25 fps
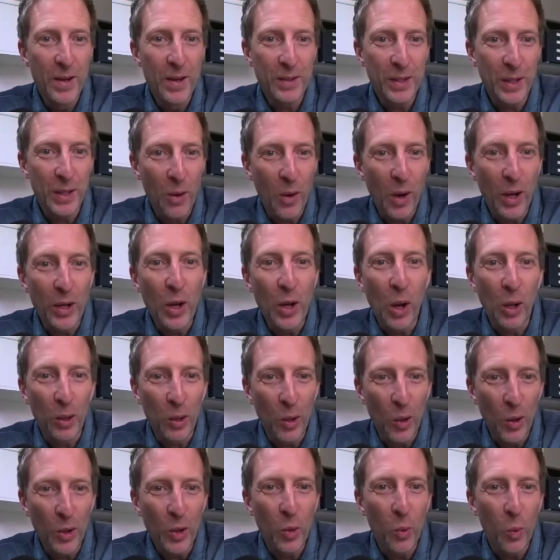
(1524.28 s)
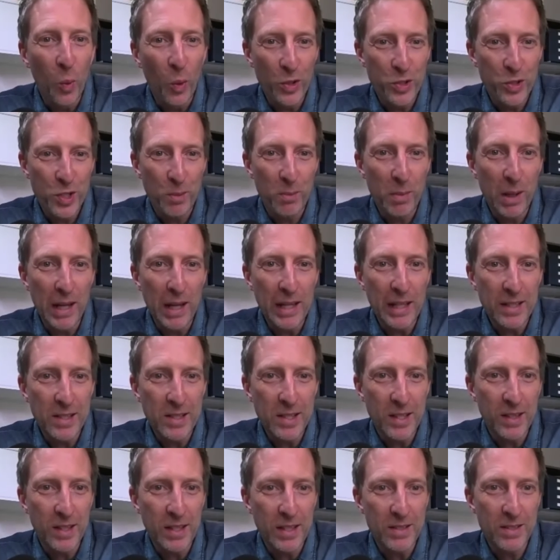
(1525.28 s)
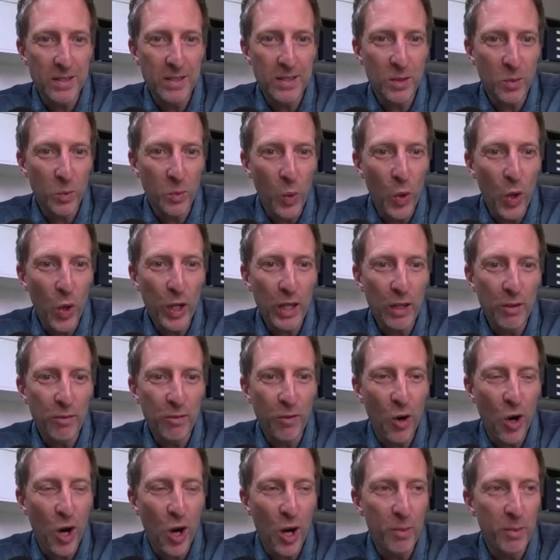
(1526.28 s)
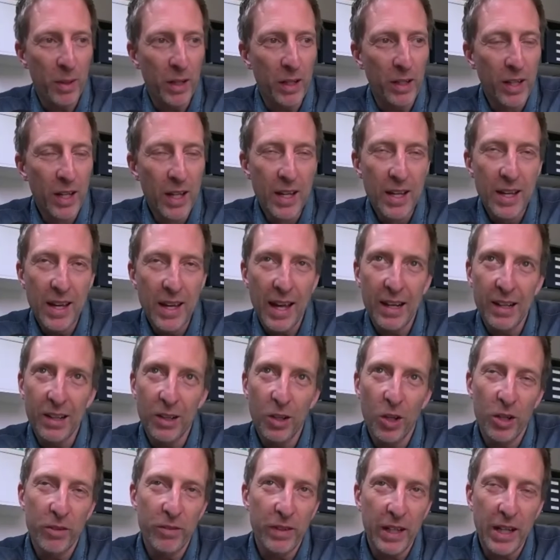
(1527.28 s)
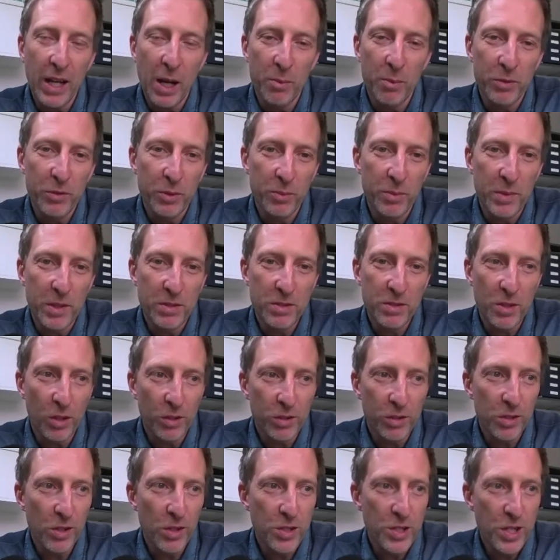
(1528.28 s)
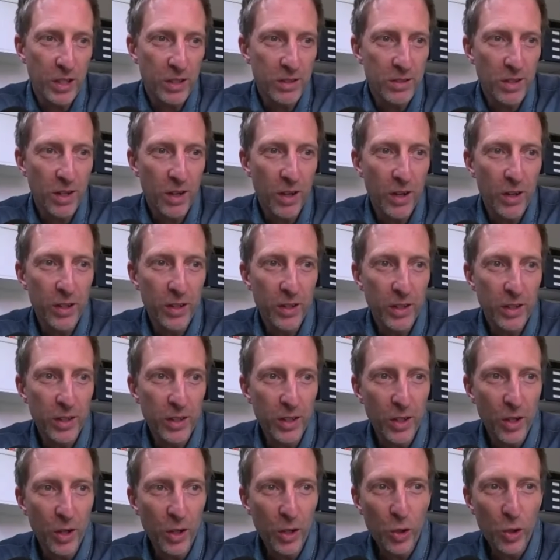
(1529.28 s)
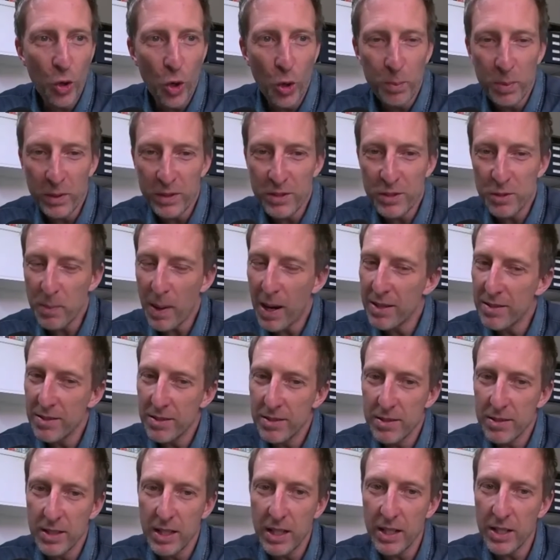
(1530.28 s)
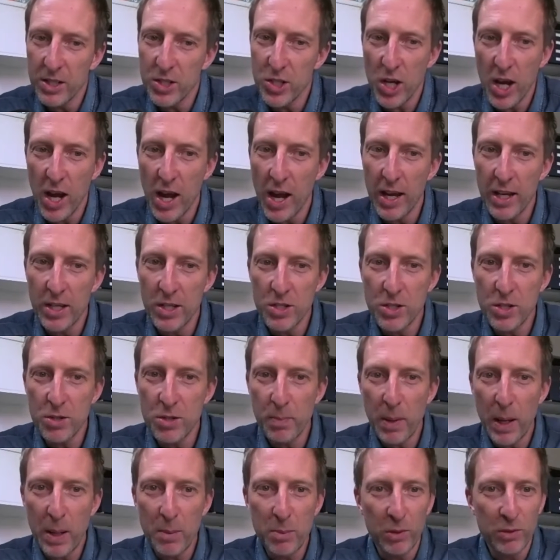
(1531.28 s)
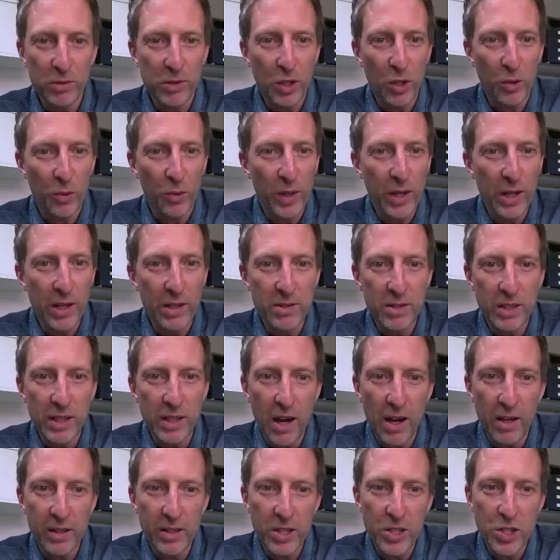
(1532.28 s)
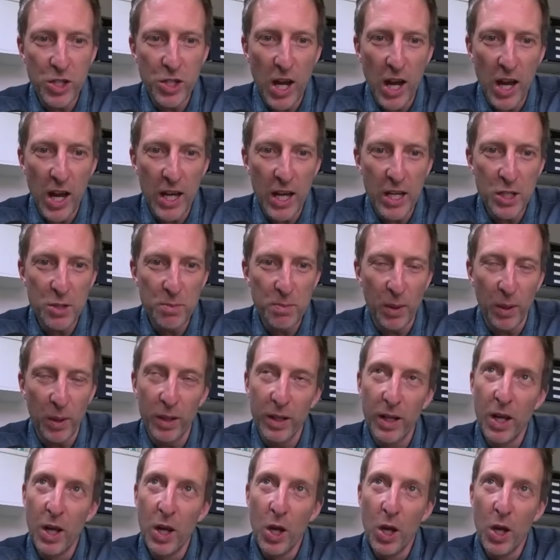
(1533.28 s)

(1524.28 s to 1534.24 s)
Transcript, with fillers: You know, I no longer want to be into this work environment. And a lot of it comes from this soul searching. So, you know, corporate spaces are going to change. People's careers are going to change. But,